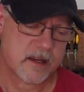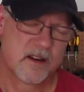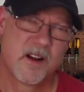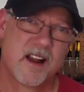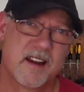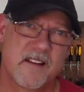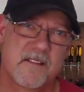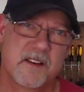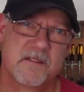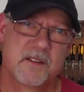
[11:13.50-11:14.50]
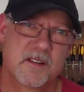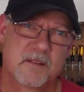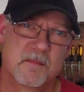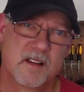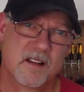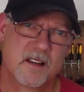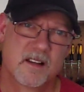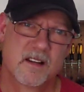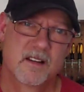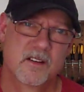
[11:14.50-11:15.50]
You know, I never even took my
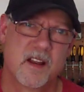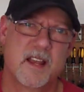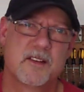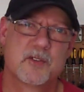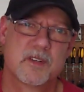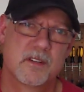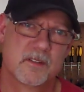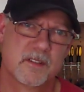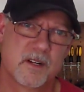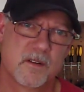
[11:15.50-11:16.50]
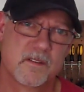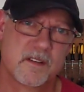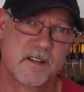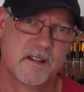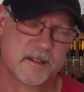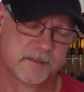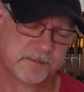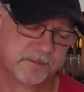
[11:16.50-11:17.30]
grandchildren over there.